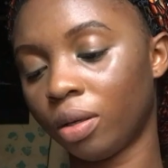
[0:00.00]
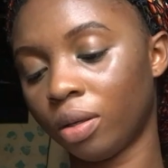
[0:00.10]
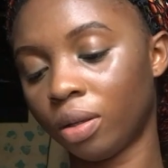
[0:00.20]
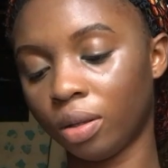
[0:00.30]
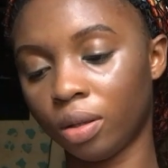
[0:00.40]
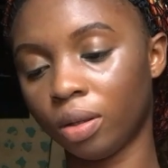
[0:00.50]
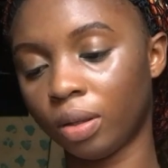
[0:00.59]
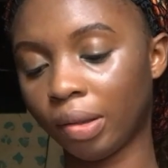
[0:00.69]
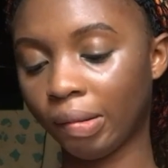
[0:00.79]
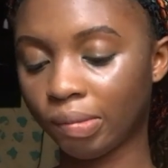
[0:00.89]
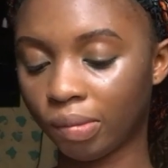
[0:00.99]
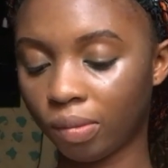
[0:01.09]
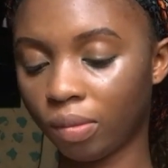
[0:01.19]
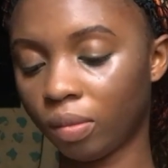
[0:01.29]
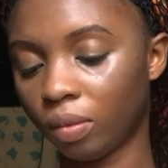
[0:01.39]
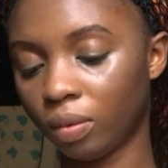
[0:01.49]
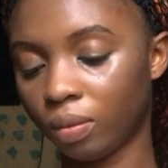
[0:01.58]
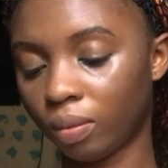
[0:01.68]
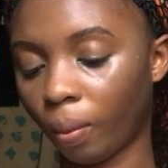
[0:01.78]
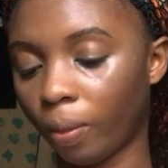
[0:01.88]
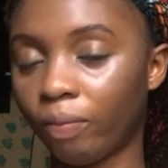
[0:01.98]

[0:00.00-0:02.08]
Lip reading: (silence)